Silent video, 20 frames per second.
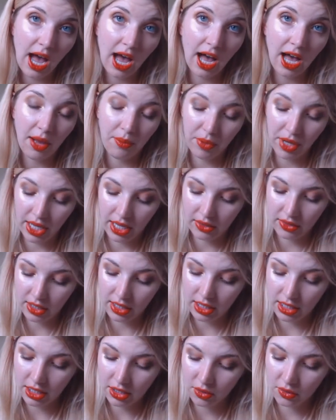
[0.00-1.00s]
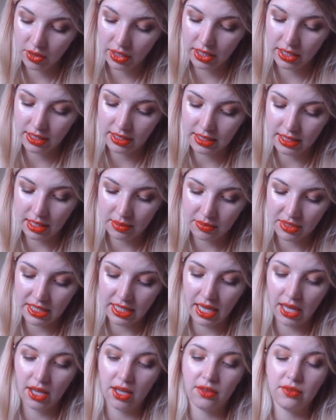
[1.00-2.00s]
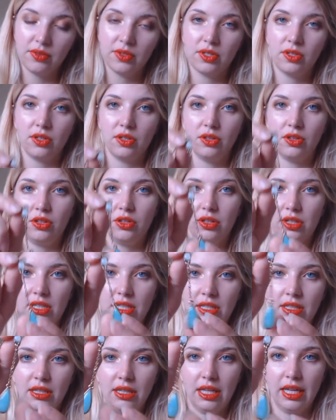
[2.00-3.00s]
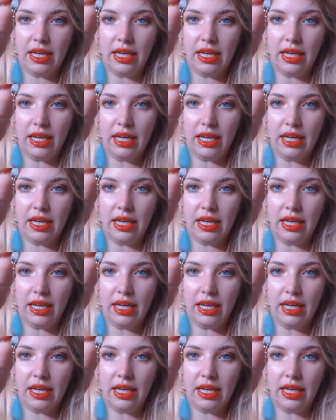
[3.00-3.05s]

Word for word: Um, and the earrings themselves looked